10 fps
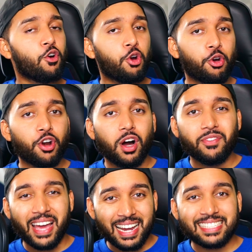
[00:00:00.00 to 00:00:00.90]
heard of
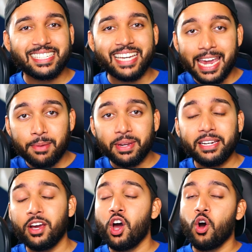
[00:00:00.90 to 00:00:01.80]

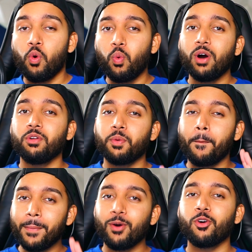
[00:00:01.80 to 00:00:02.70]
HexGaming, well,
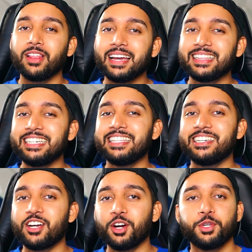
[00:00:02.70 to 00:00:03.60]
more likely than
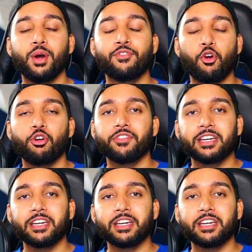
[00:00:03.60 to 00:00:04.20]
not, you have heard of the